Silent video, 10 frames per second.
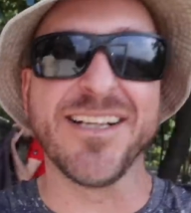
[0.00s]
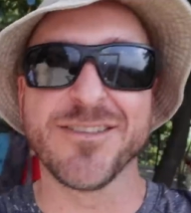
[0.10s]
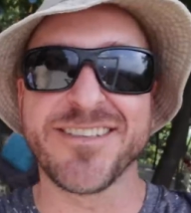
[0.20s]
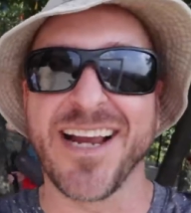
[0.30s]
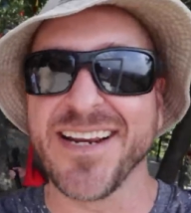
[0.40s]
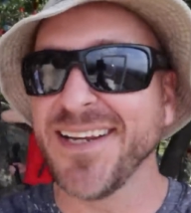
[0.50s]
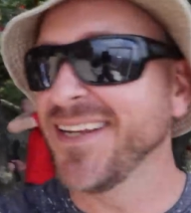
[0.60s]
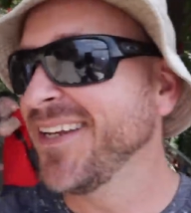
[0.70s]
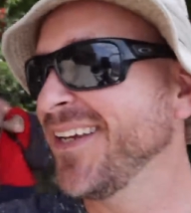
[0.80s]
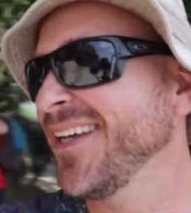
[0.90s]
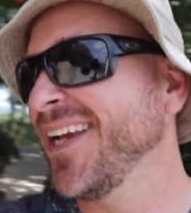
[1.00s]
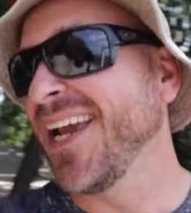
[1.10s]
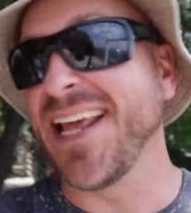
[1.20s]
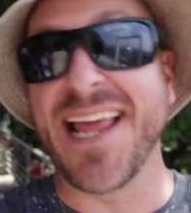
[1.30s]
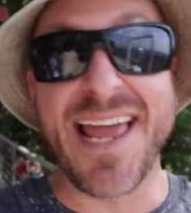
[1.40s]
hillside.
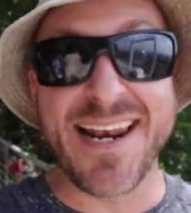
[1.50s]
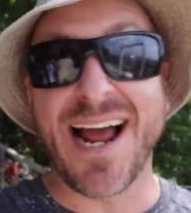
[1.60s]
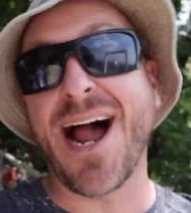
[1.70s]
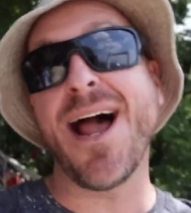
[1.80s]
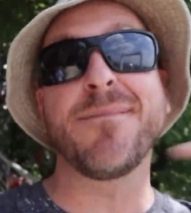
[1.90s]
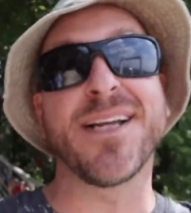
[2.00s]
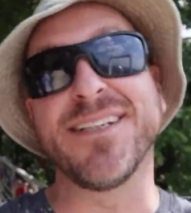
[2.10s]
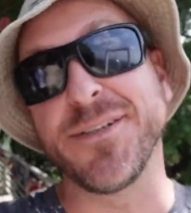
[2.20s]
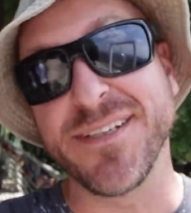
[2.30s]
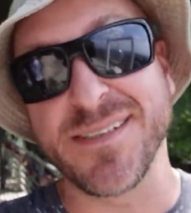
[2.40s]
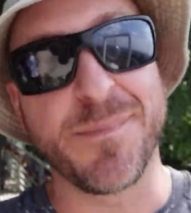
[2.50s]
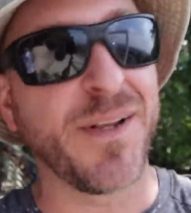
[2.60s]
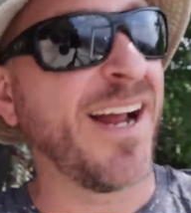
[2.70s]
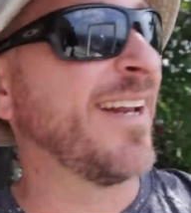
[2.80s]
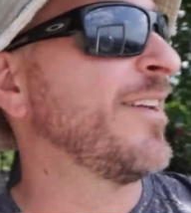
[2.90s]
And then I'm gonna do the zip
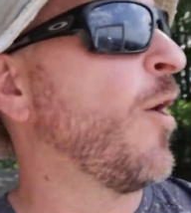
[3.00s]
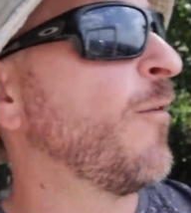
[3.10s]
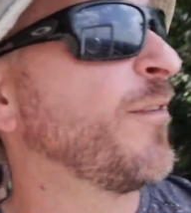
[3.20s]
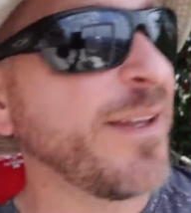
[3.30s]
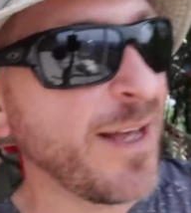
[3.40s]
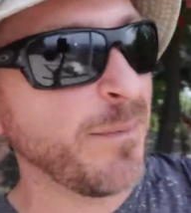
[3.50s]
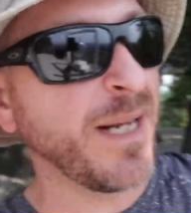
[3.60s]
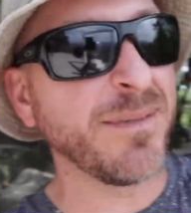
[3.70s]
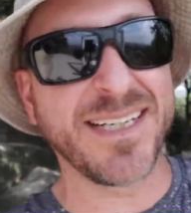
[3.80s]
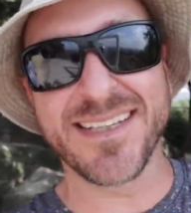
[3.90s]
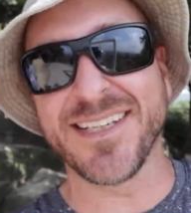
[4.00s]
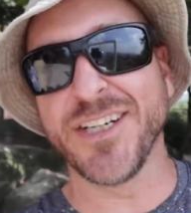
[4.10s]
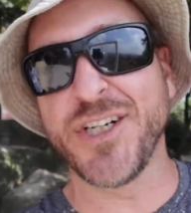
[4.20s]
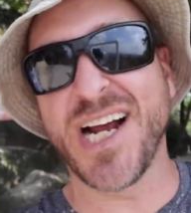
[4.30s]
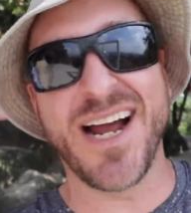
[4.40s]
line and hopefully they'll be able to get
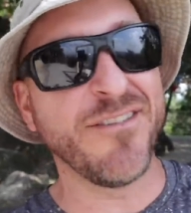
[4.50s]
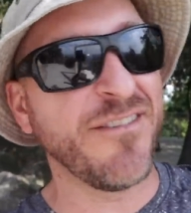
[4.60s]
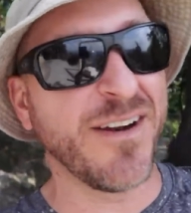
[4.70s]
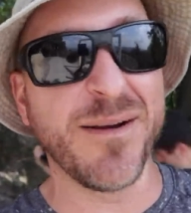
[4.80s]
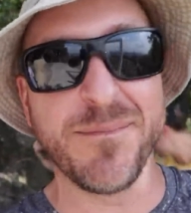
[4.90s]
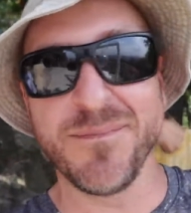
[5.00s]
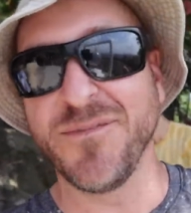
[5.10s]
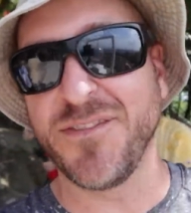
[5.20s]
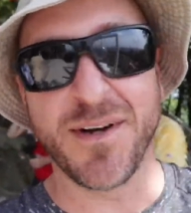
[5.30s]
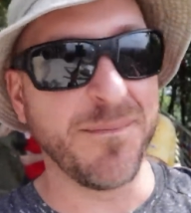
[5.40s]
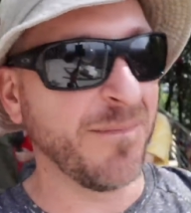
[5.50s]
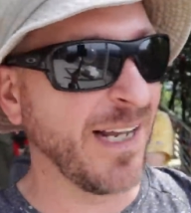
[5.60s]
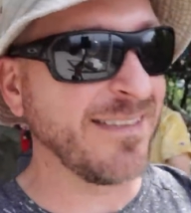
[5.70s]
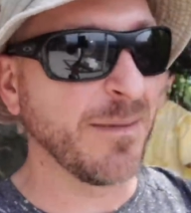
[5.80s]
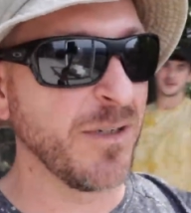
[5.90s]
the shot from
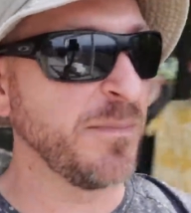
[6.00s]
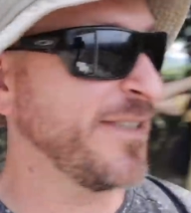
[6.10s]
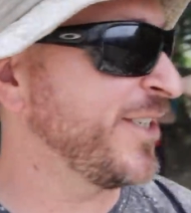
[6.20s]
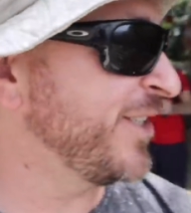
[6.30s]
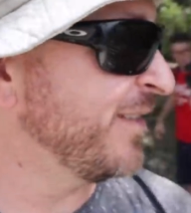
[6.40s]
a similar position.